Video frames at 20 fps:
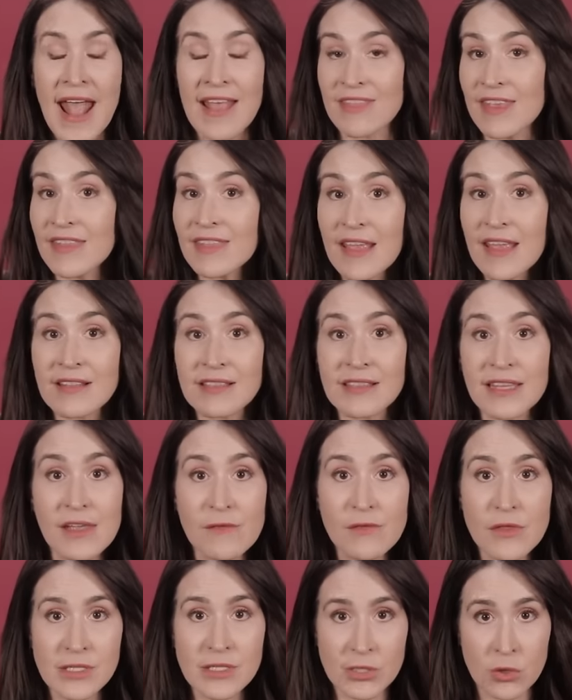Then they
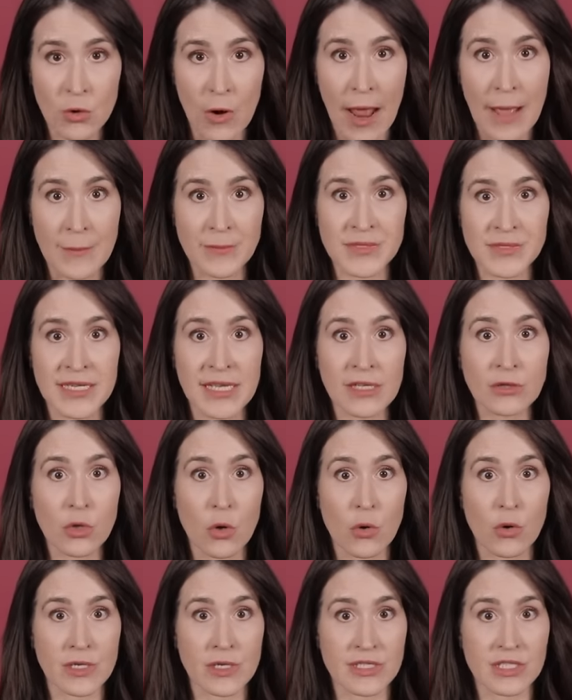leave the scraps in
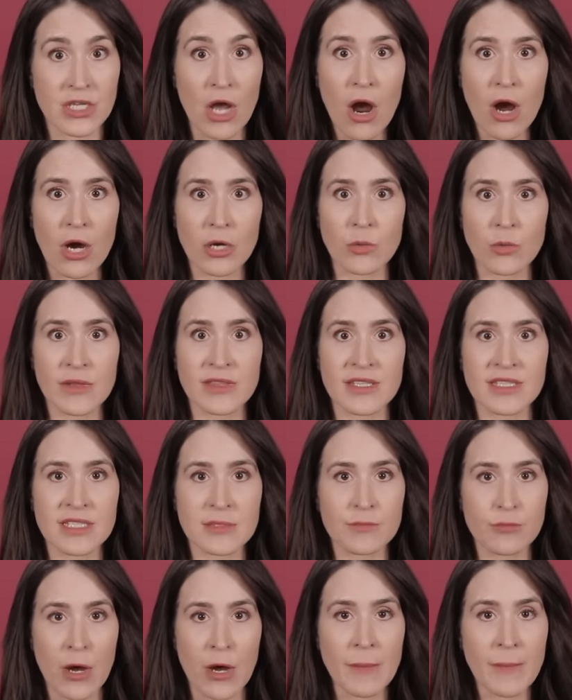Lori's yard with a
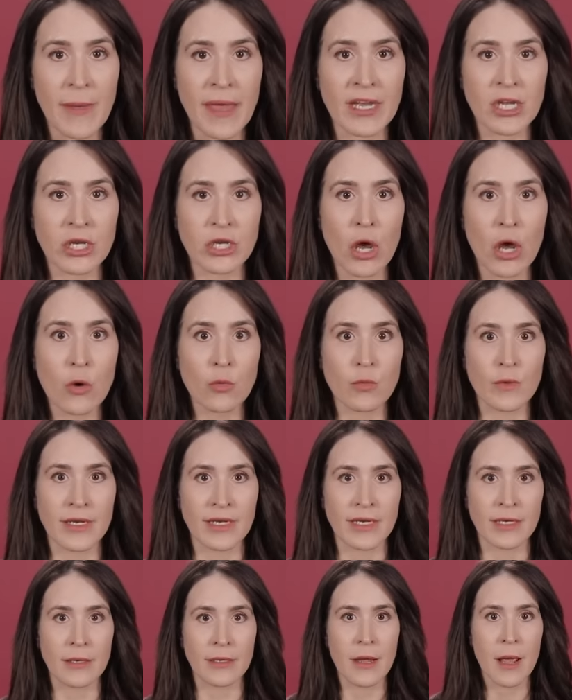spray painted note
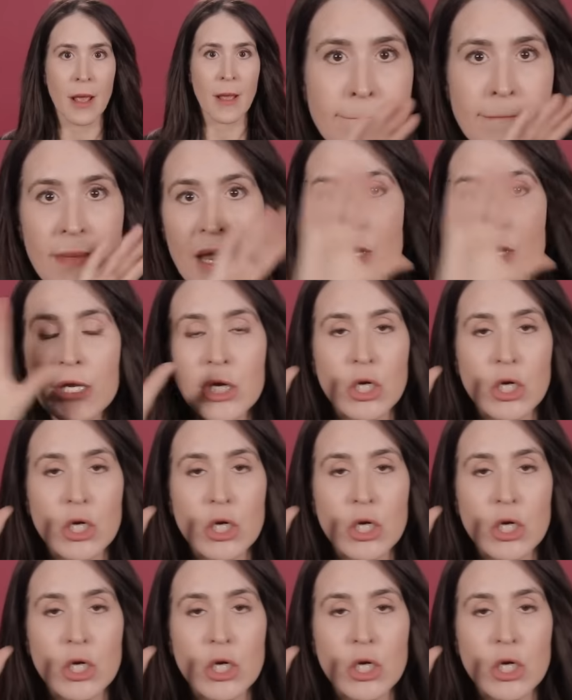reading, Merry